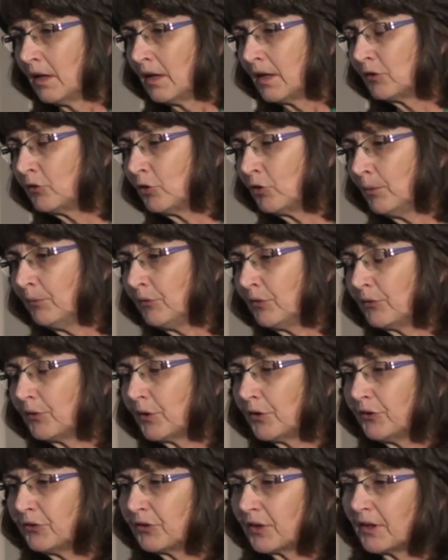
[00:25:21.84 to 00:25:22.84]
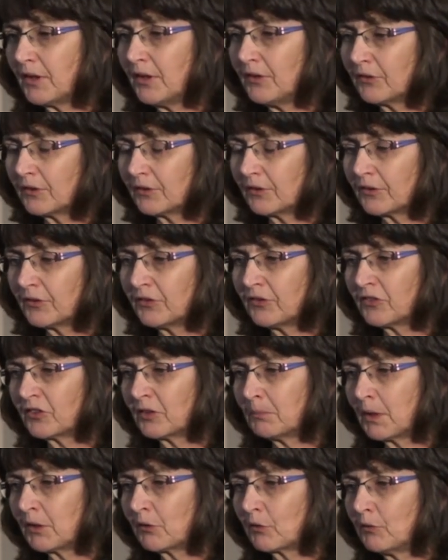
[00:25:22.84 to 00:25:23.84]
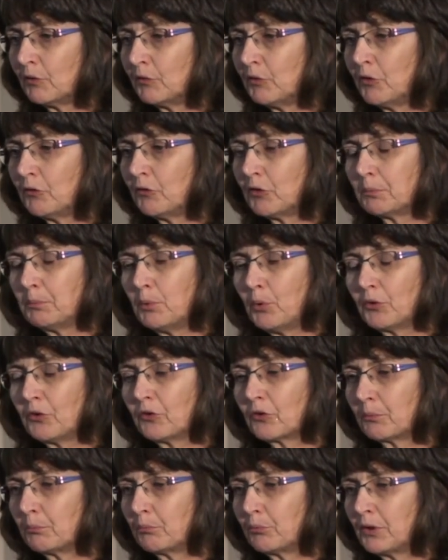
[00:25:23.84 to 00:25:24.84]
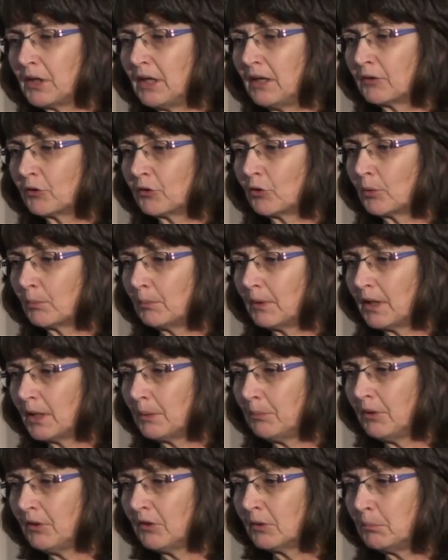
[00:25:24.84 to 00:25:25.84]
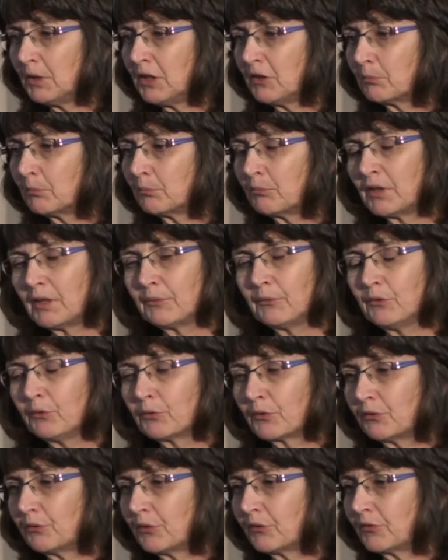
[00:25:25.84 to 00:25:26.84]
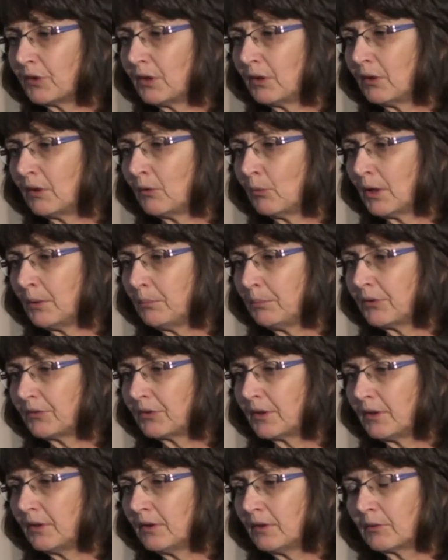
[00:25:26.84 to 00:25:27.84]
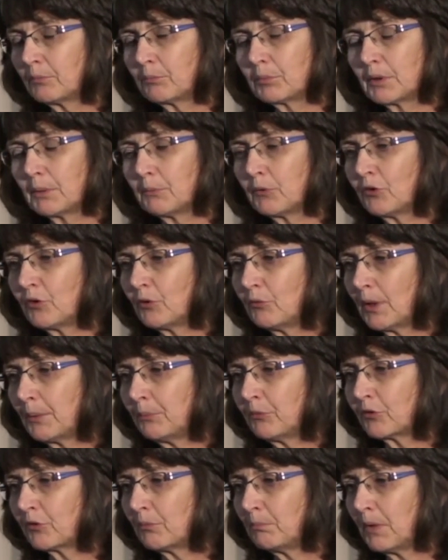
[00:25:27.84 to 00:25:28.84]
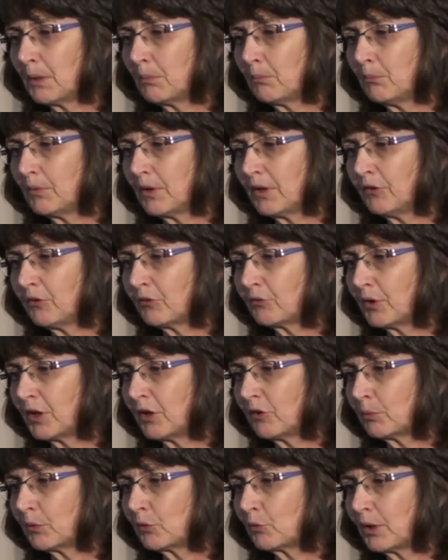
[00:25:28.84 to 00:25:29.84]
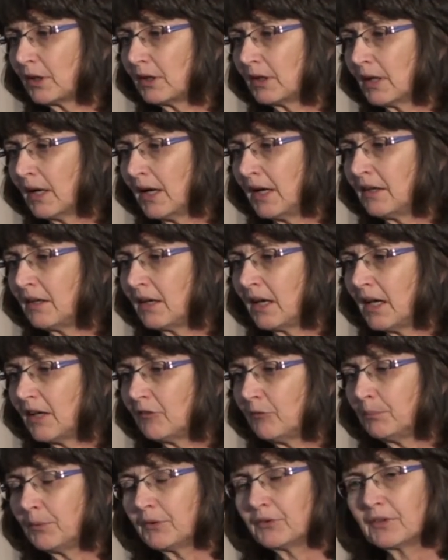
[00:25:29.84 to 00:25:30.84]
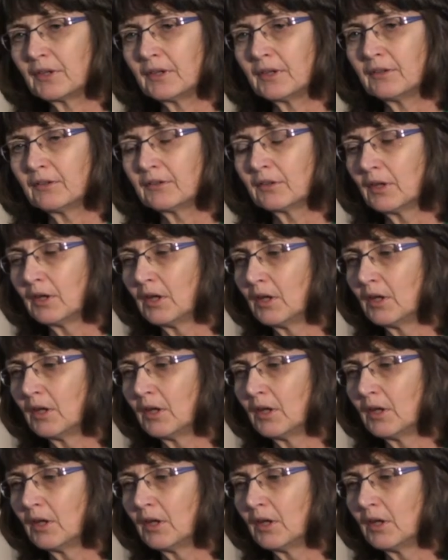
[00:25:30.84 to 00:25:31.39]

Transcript: In terms of those studies and the systematic review reported on preterm labor, the median prevalence was 51%, premature rupture of membranes ranged between 9 and 11%,